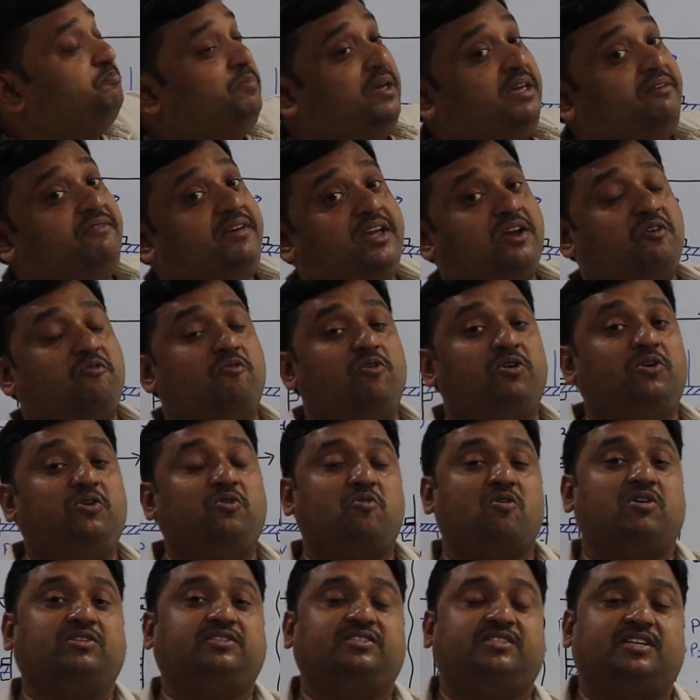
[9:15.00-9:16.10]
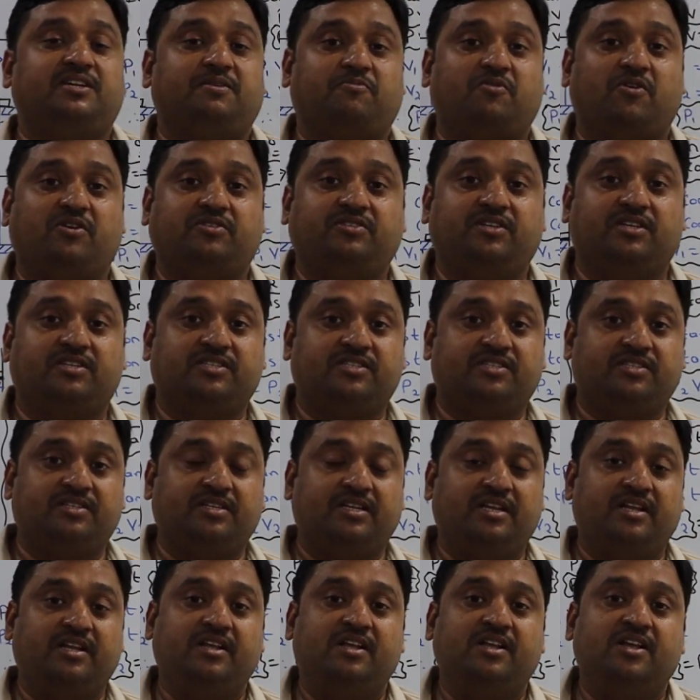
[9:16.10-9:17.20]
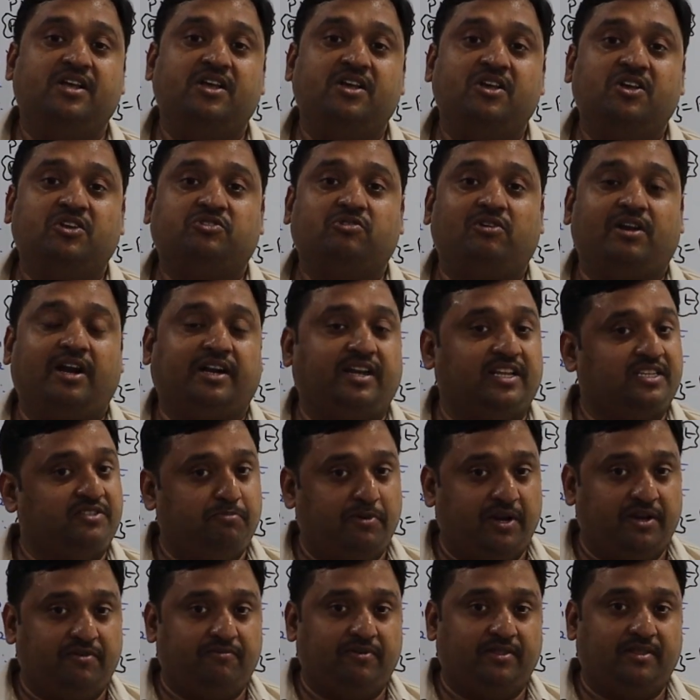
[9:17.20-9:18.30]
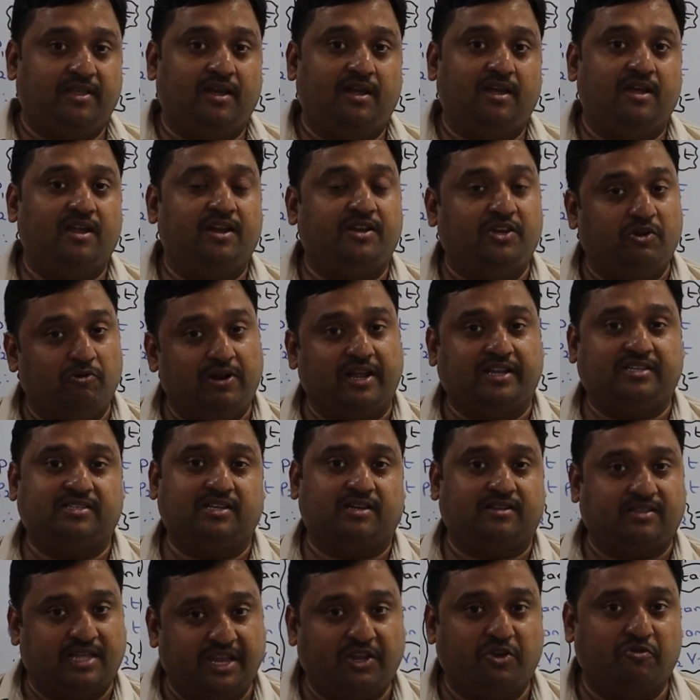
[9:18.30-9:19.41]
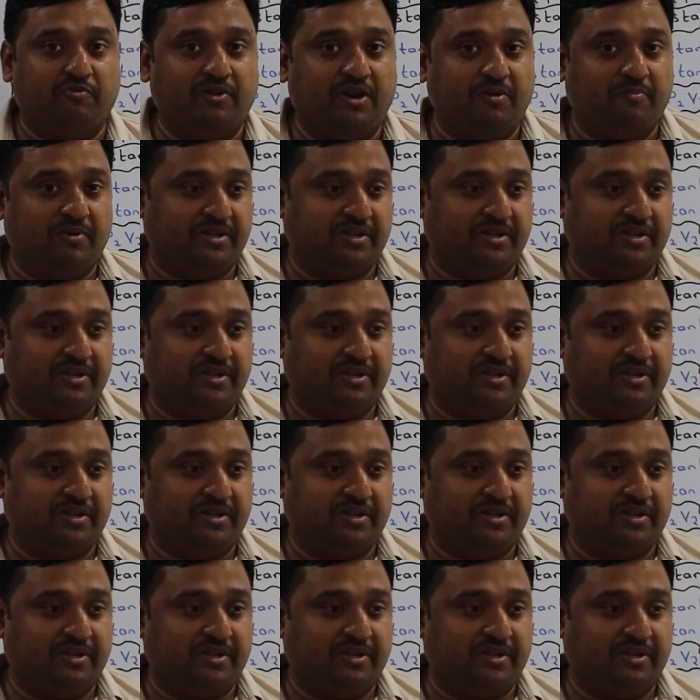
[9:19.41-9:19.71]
PV equal to constant process. So let us meet with the new lecture. Thank you very